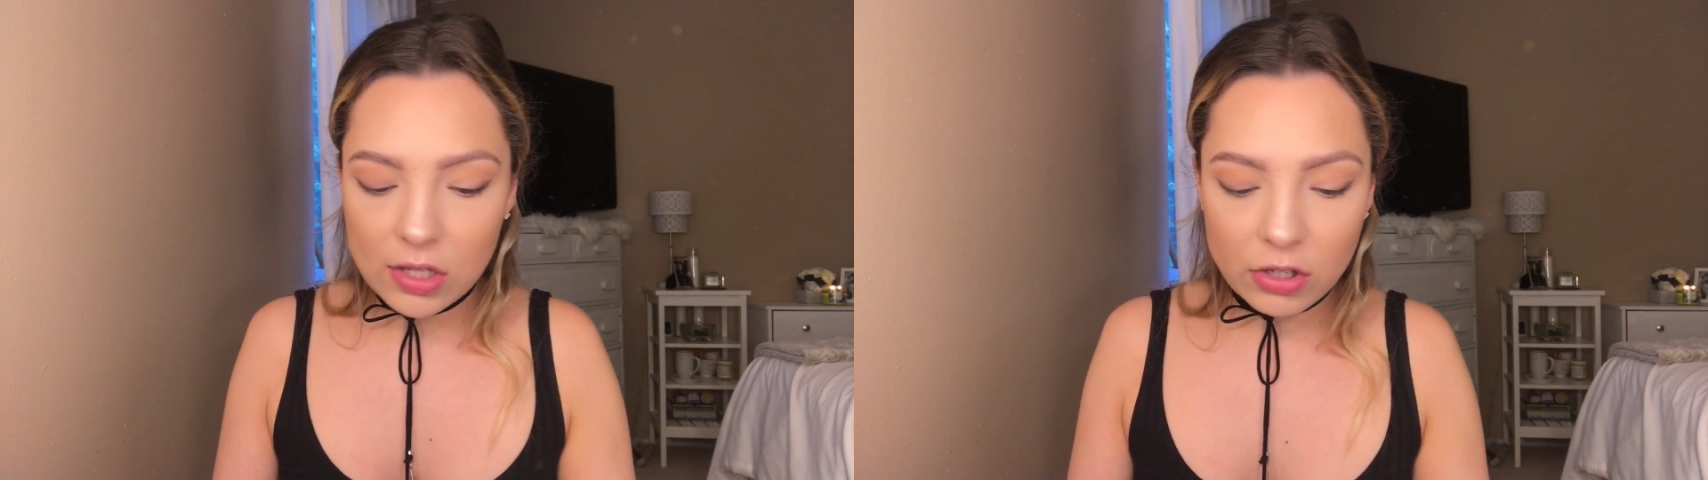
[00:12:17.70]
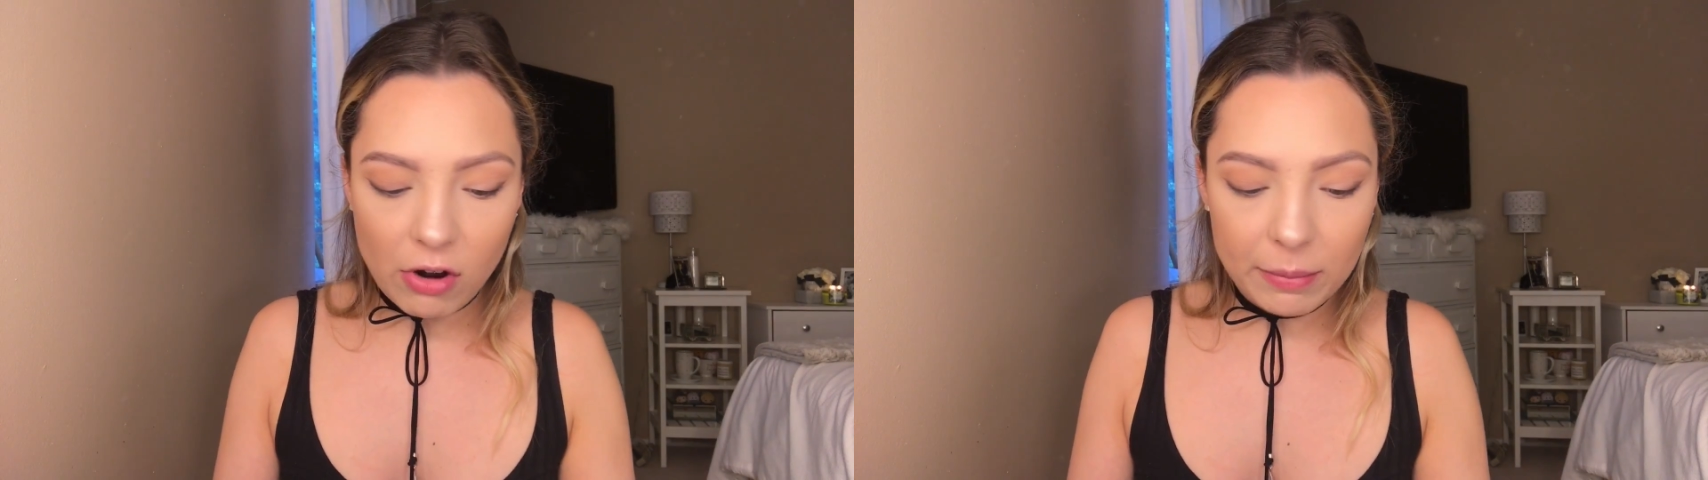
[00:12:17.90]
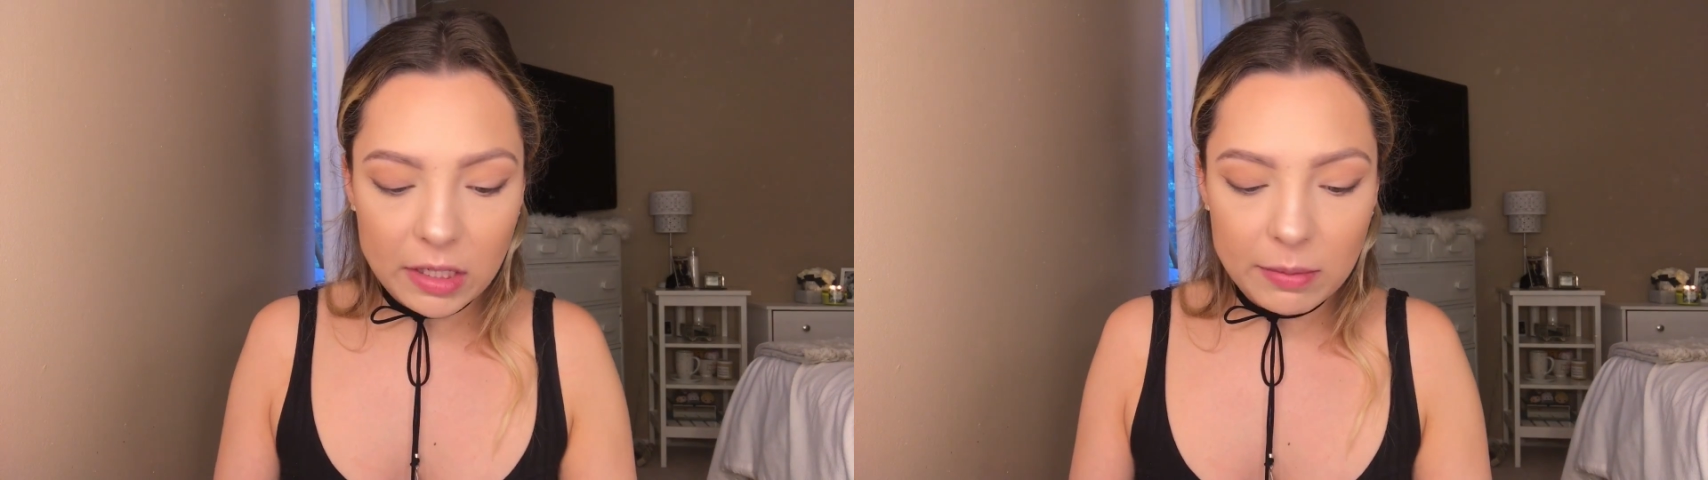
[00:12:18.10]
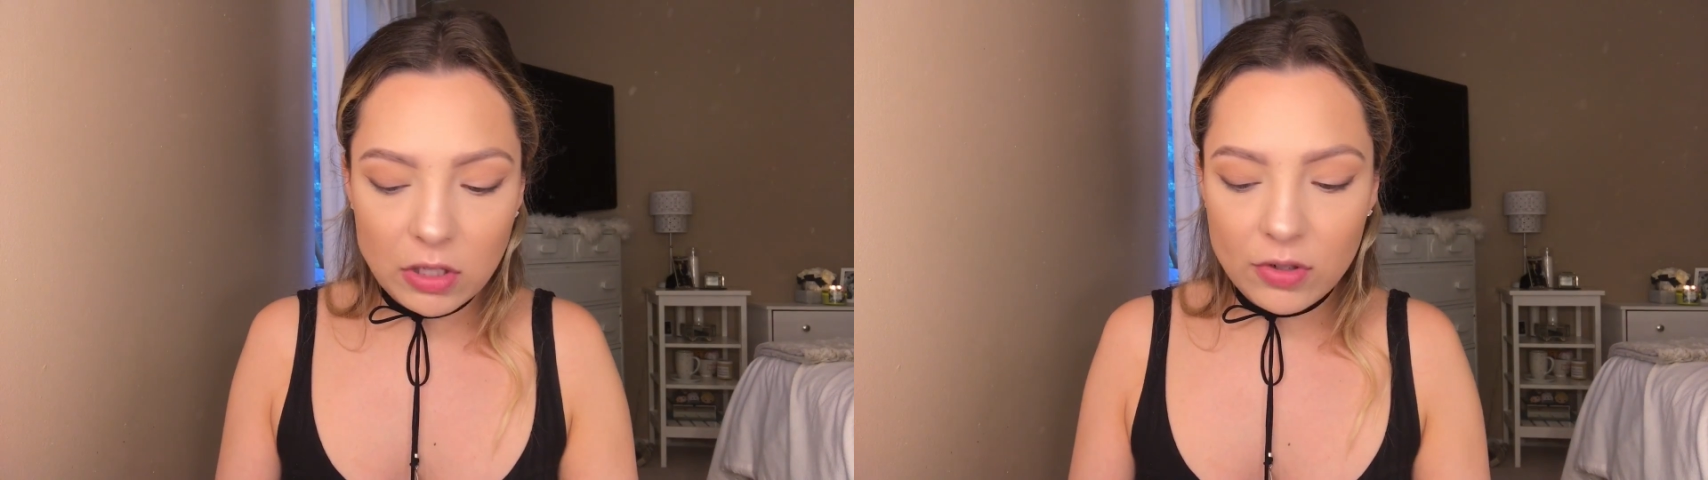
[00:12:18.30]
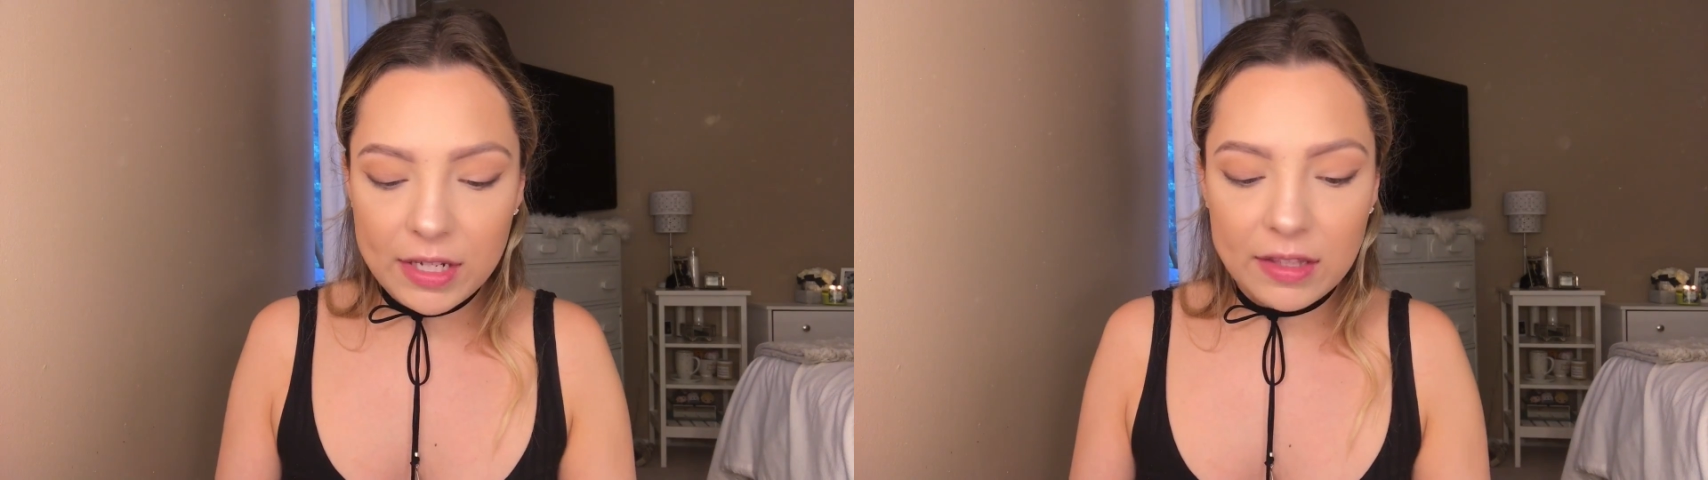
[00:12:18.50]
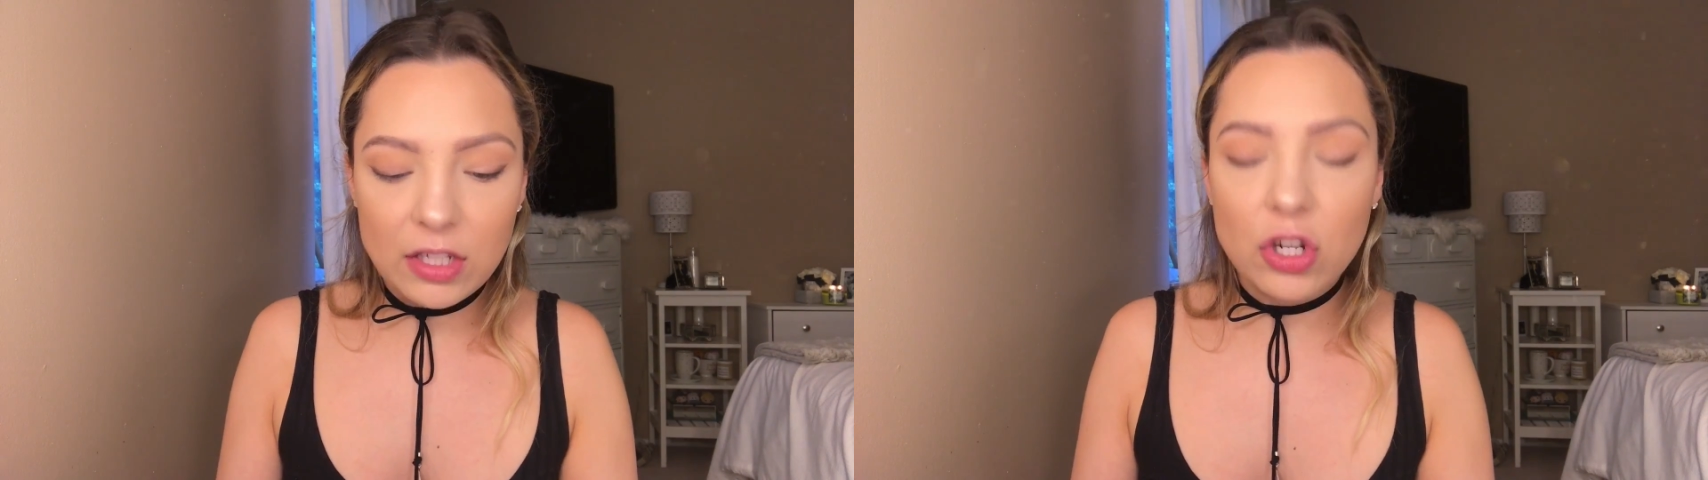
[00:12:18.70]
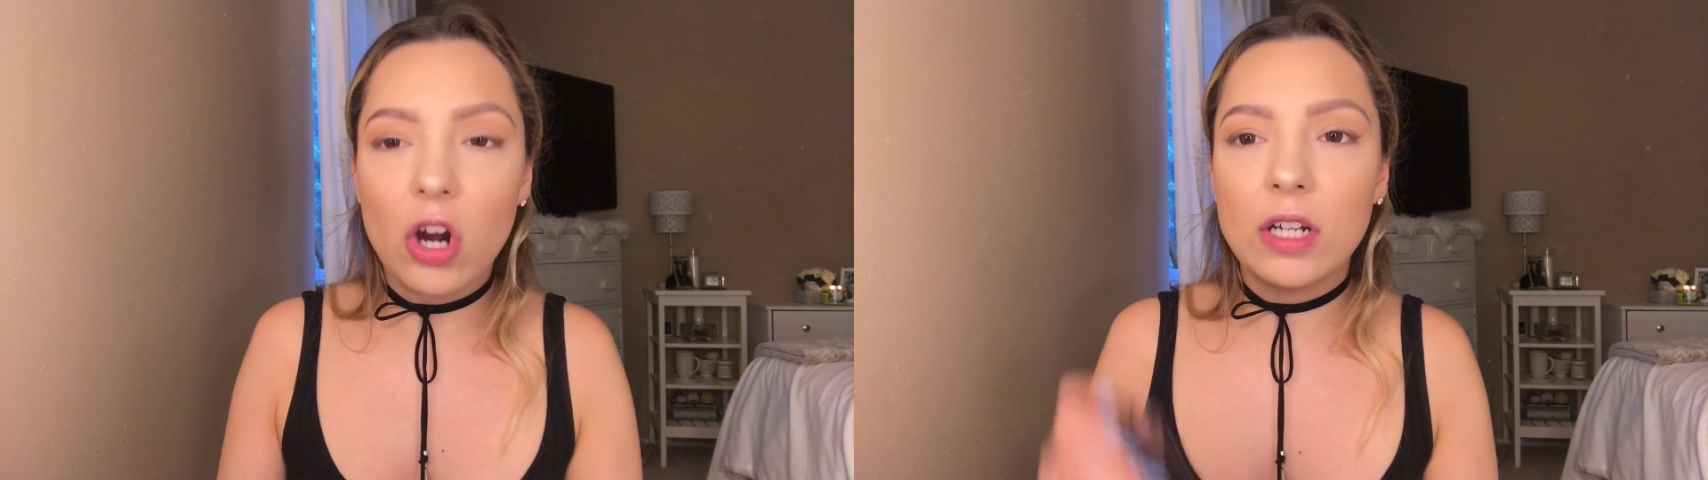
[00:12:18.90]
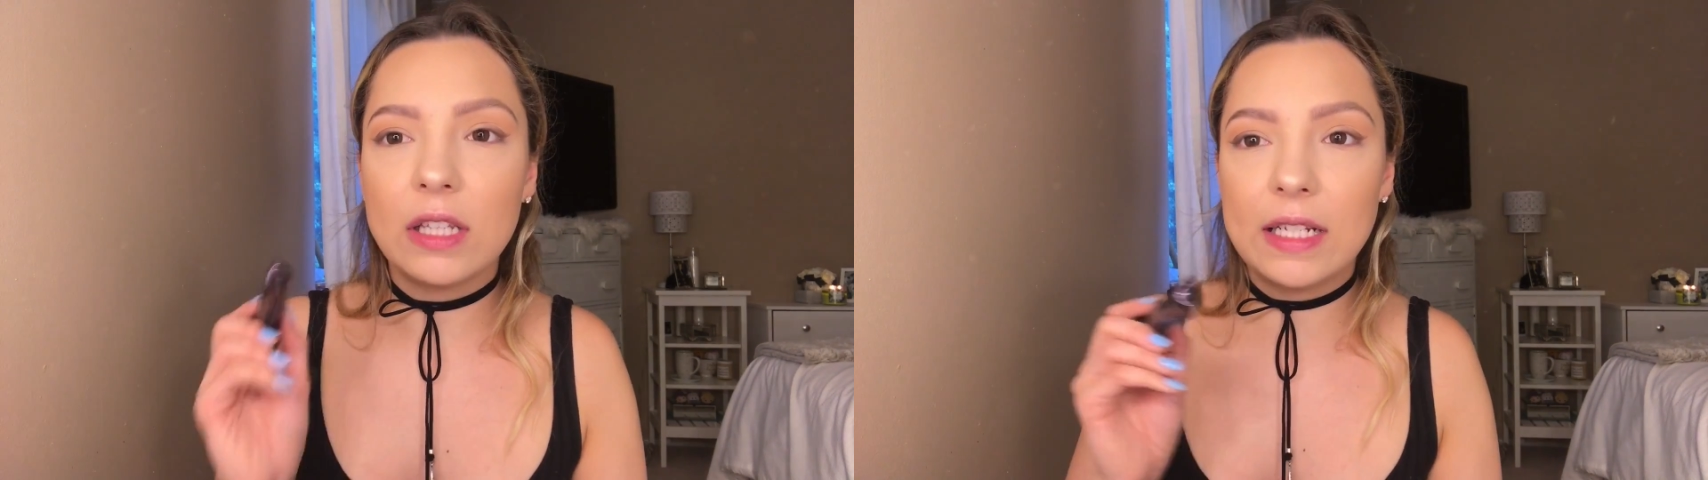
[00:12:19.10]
So I'm going to be using the Tarte